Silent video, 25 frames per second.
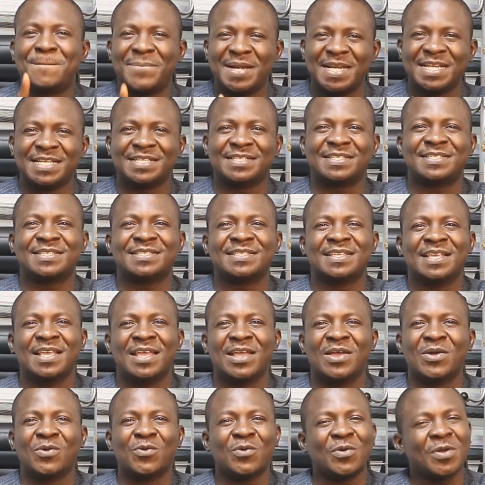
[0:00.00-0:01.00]

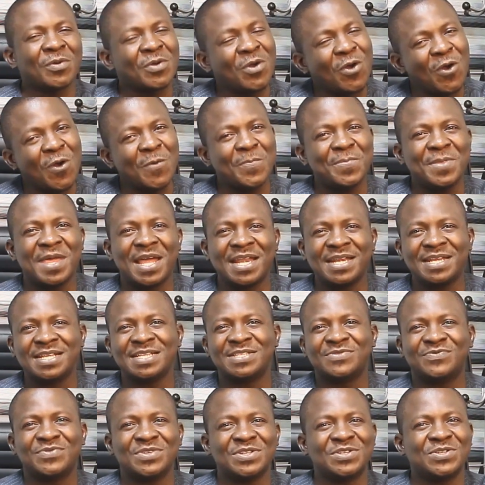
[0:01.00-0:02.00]
Please, we hope that
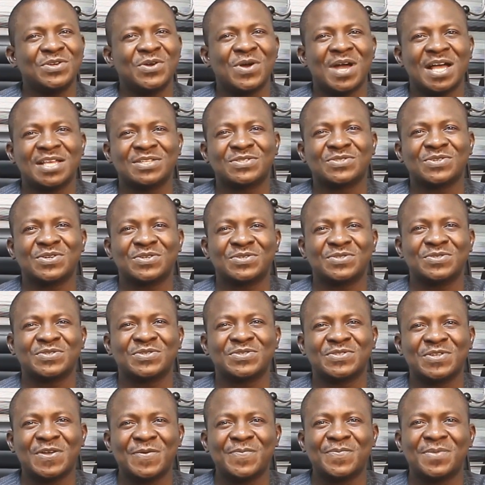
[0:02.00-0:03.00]
this video has taught
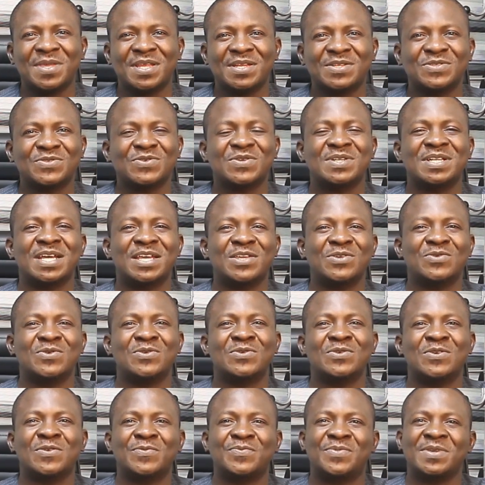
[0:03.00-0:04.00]
you something so that you
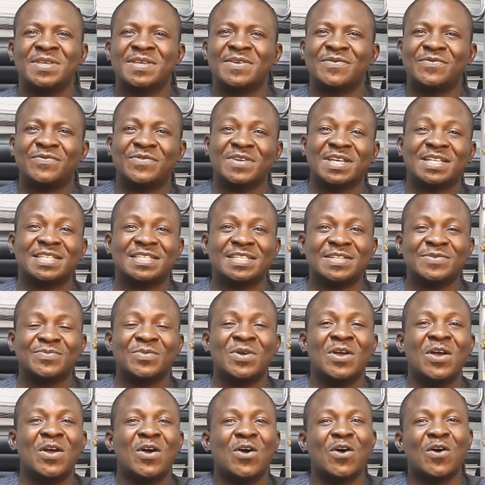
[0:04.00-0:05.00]
will not be a
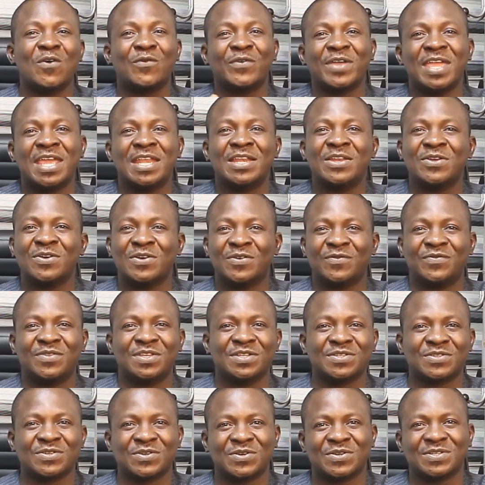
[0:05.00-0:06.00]
victim of any of
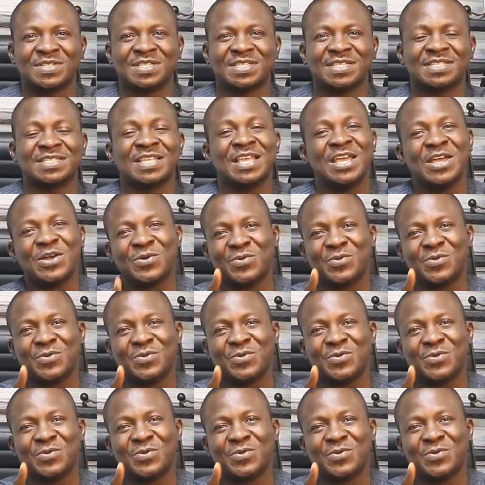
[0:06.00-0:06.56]
these causes.